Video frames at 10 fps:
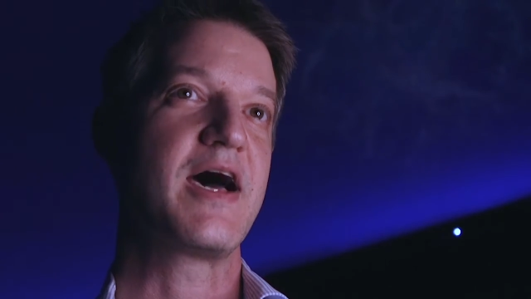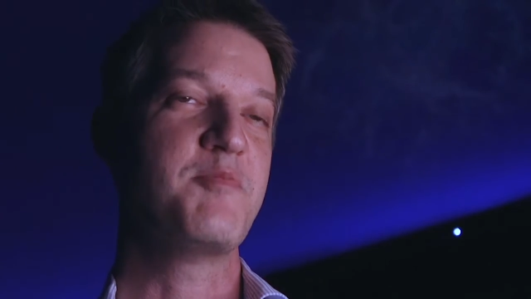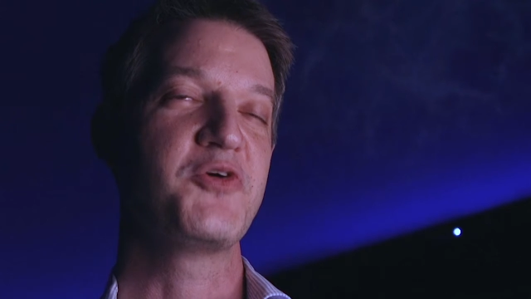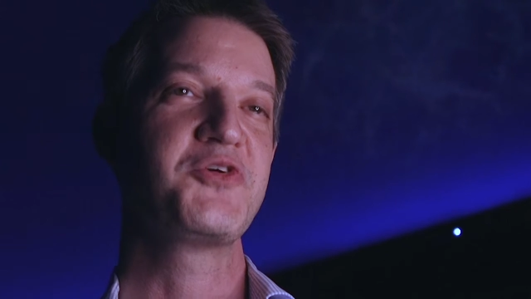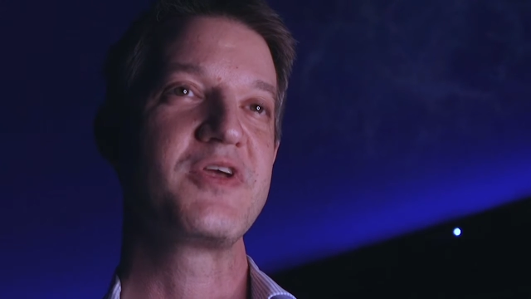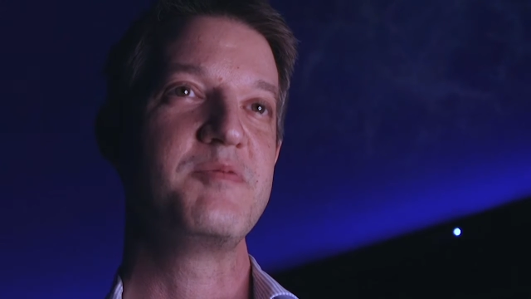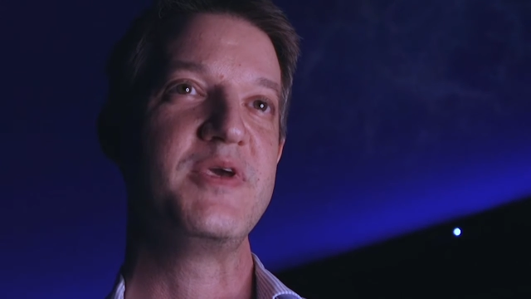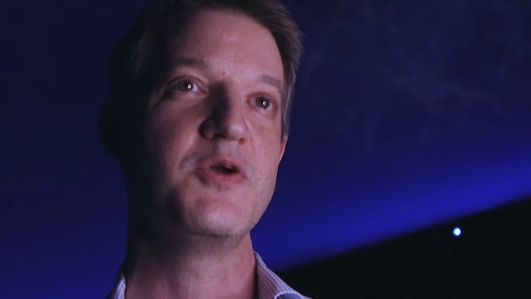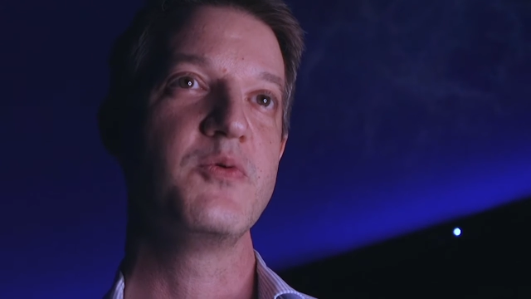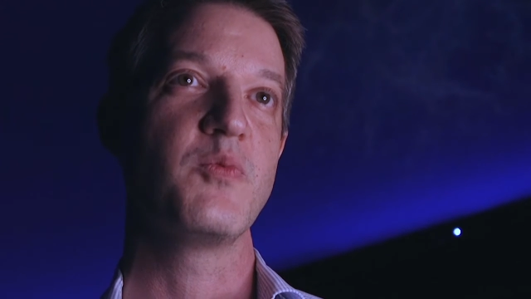I'm also going to
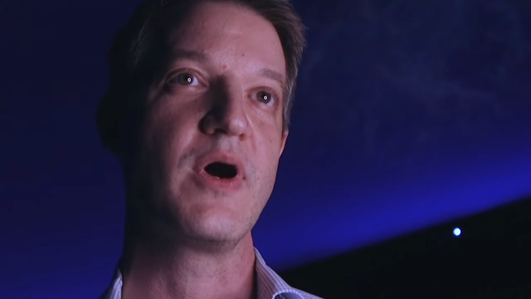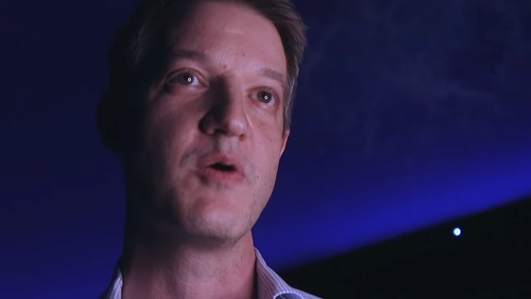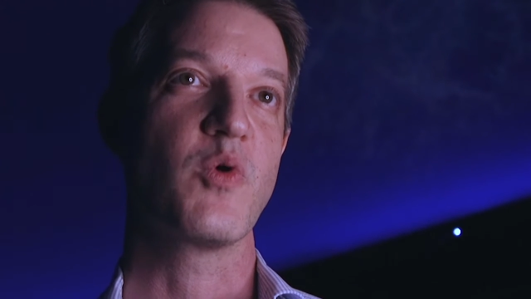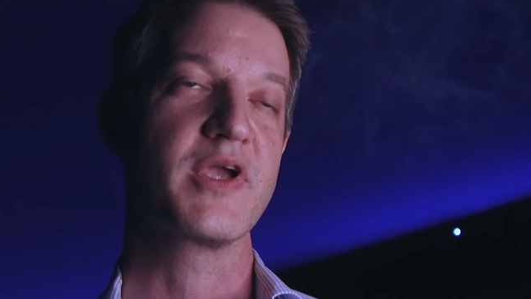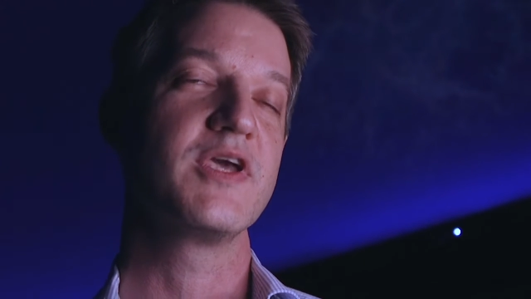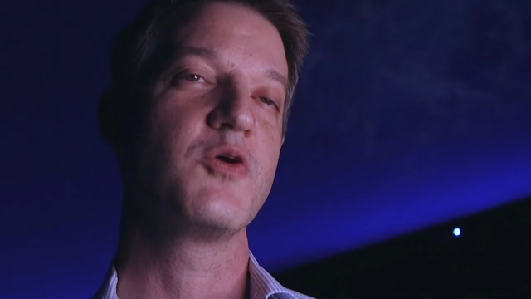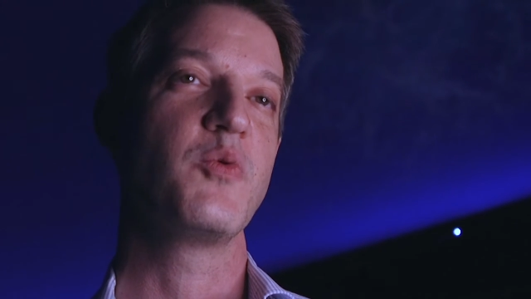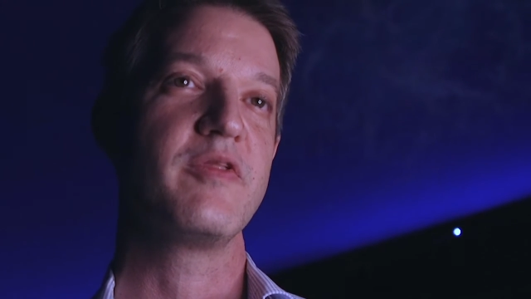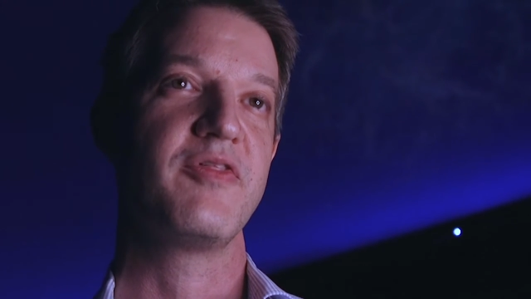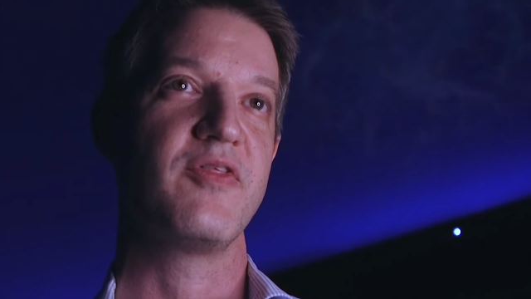be working
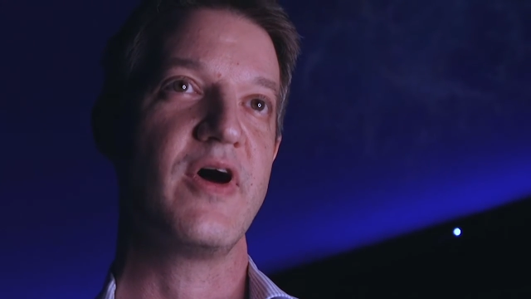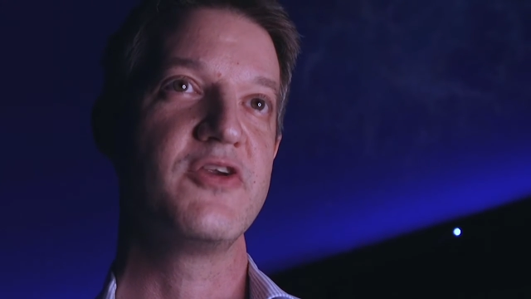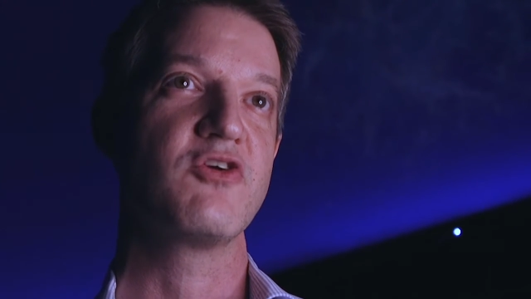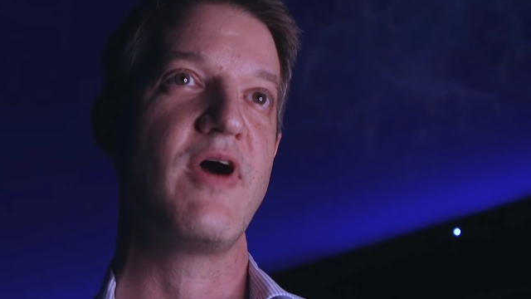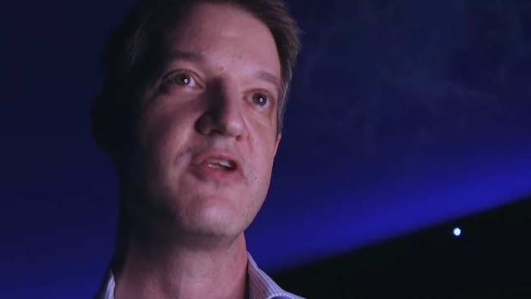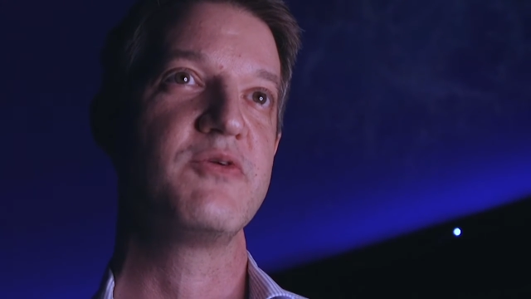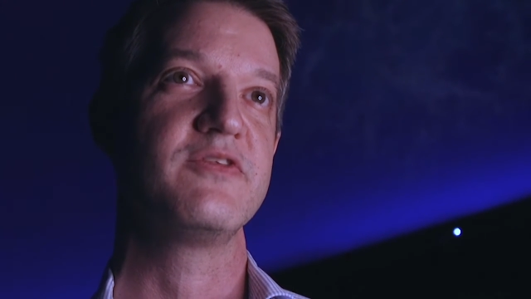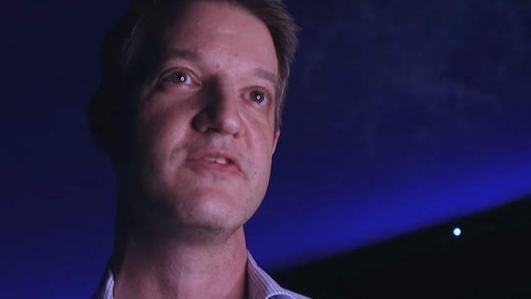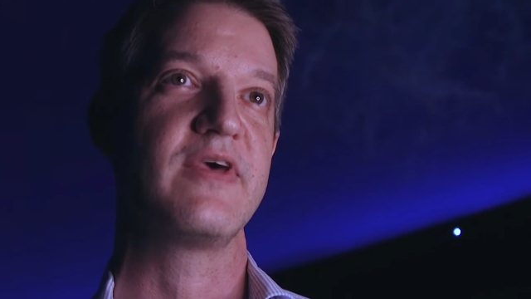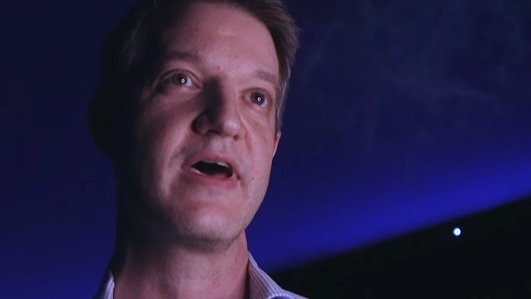with
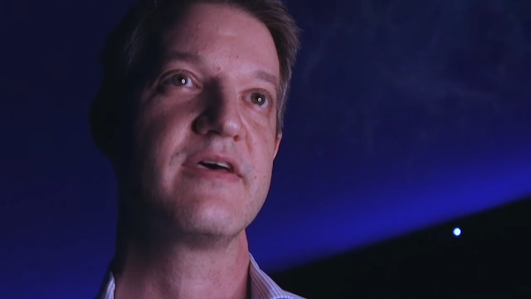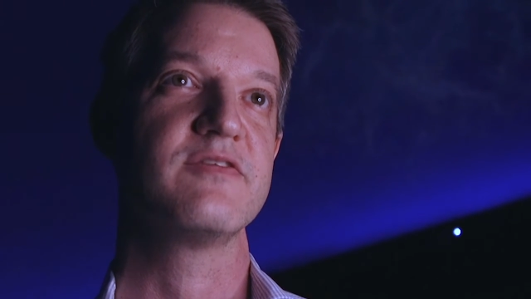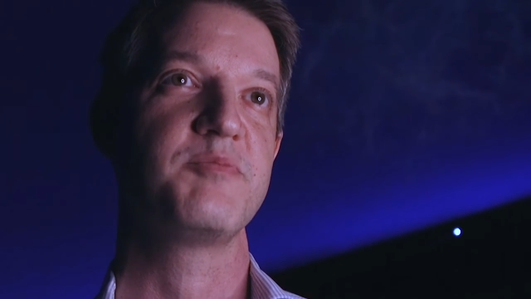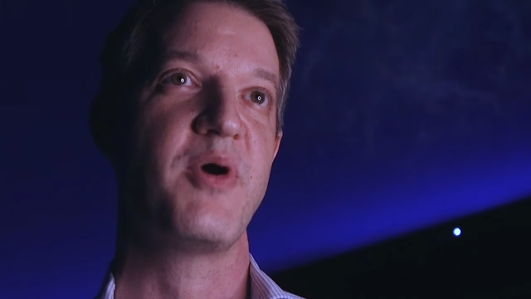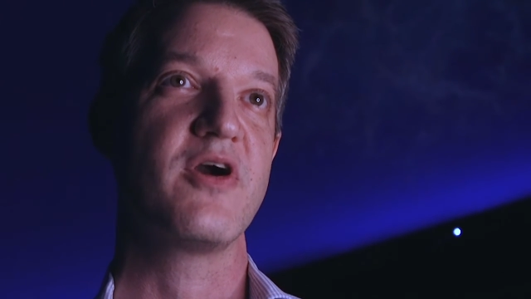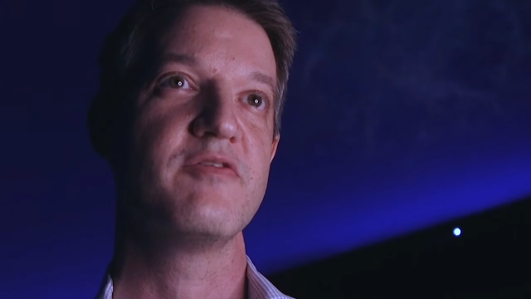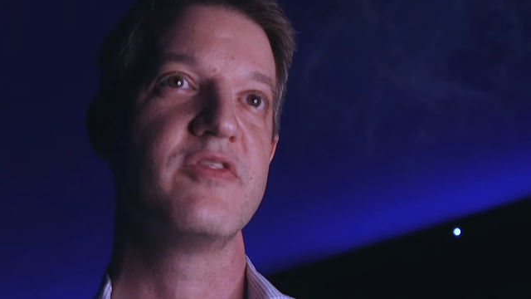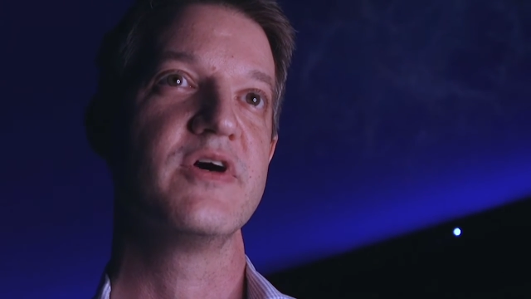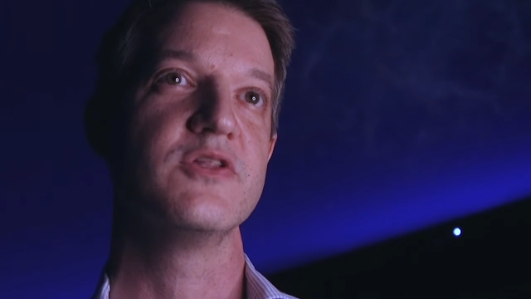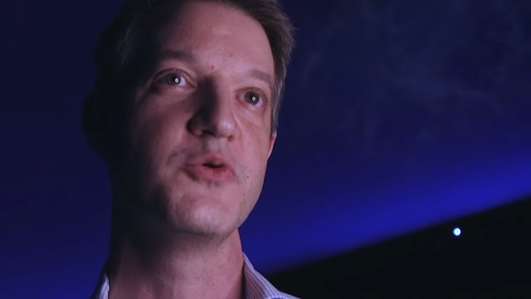undergraduates as part
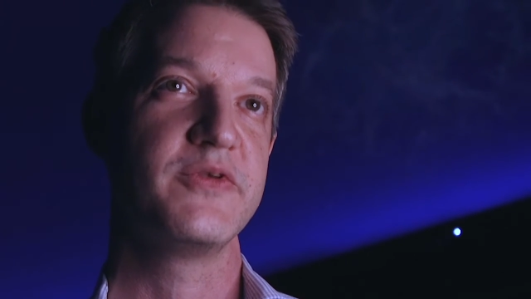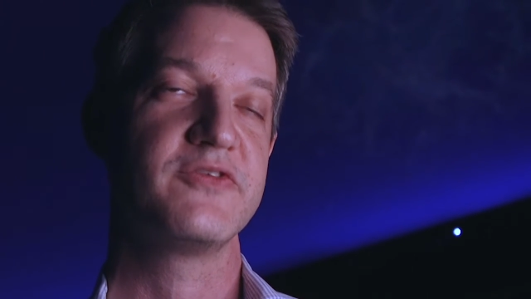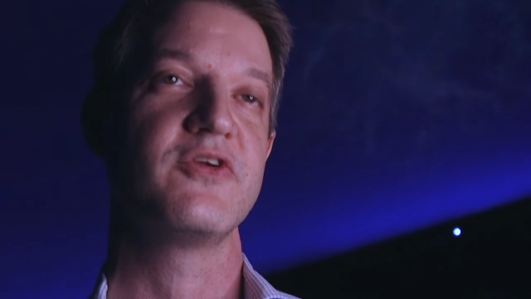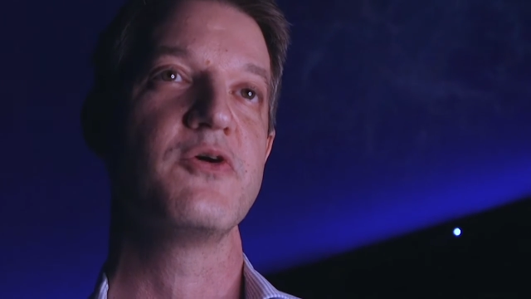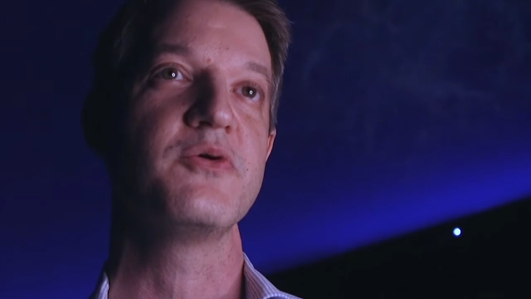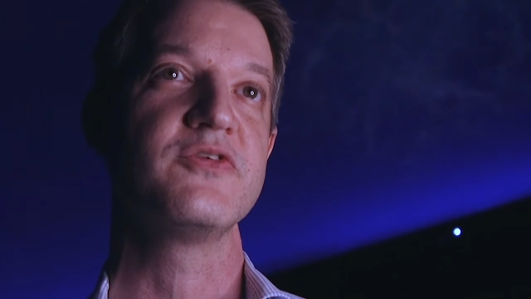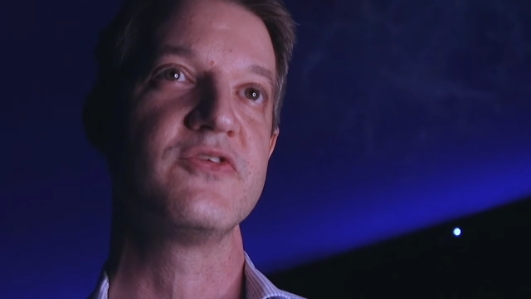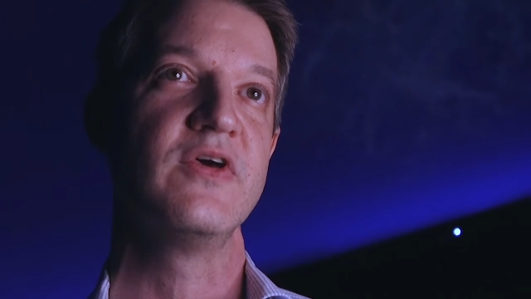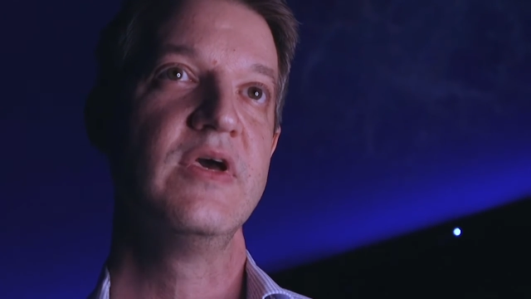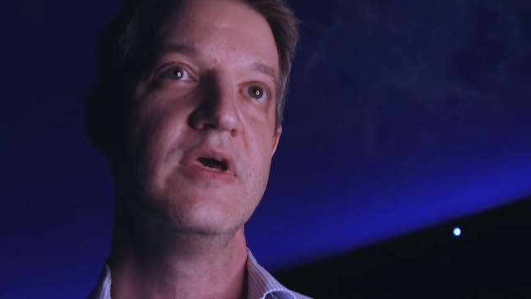of the Louis Stokes